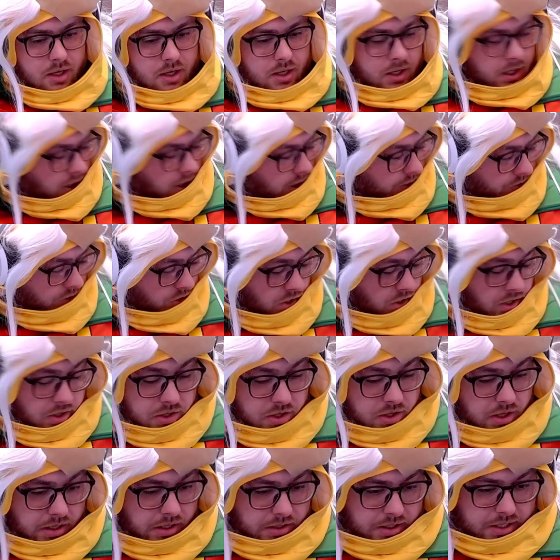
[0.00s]
If the judge
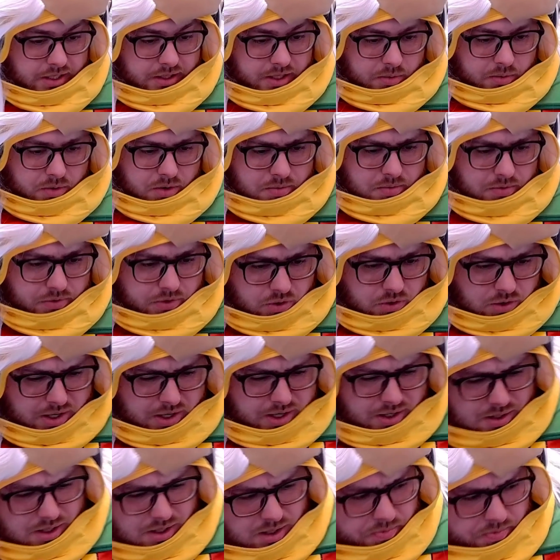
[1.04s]
thought that, they would have moved the trial
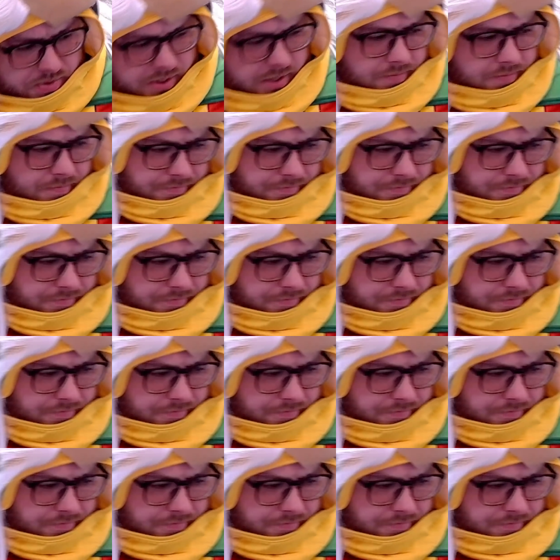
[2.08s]
100%.